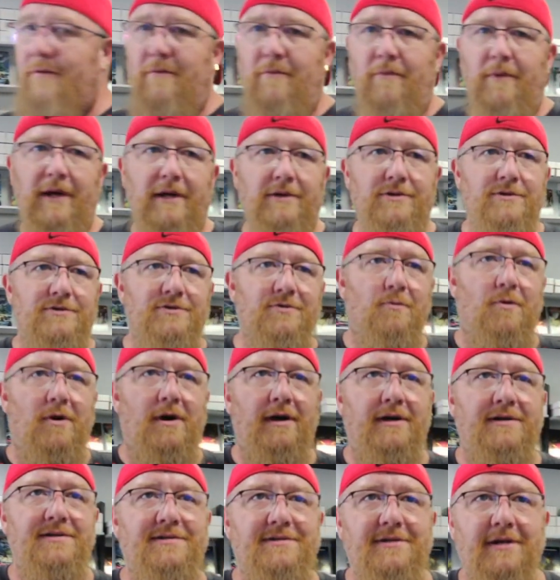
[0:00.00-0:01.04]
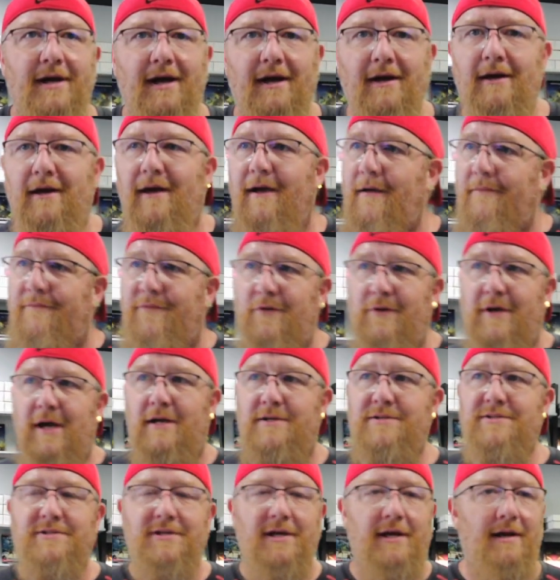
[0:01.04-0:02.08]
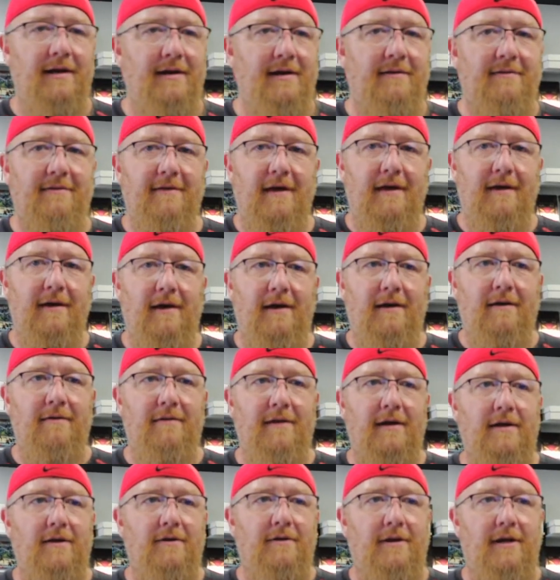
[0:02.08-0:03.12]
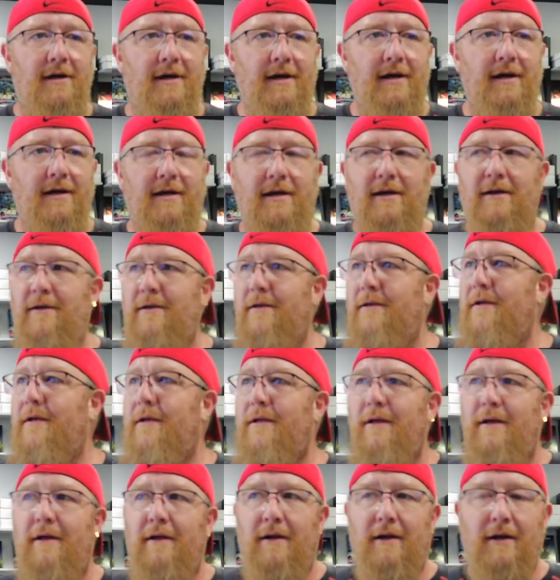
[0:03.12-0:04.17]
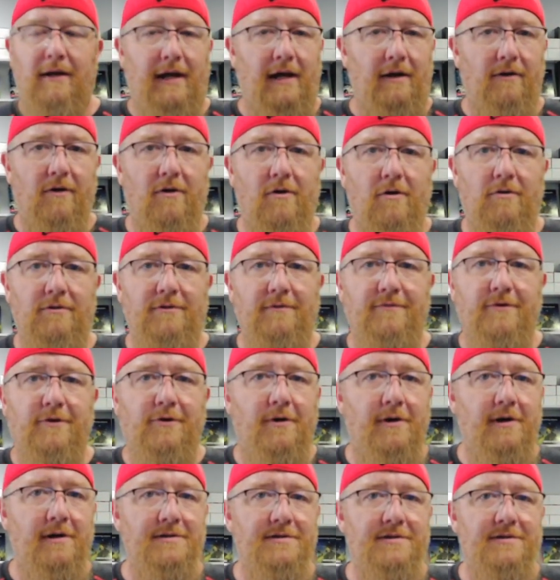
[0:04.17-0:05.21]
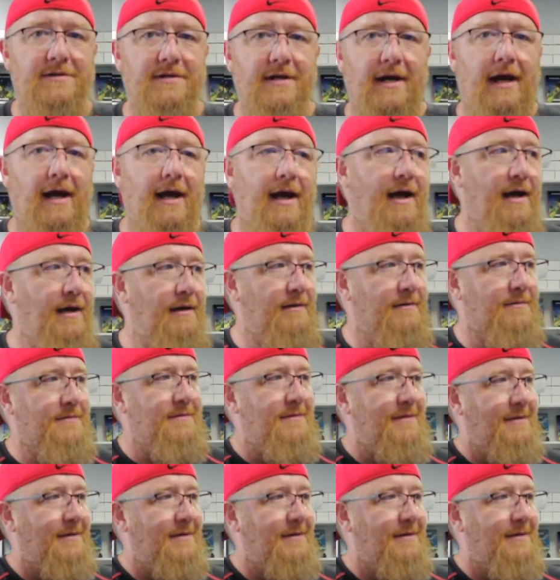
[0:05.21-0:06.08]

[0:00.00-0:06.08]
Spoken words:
we just want to say, if you guys see anything here that you like, get a hold of Chris at...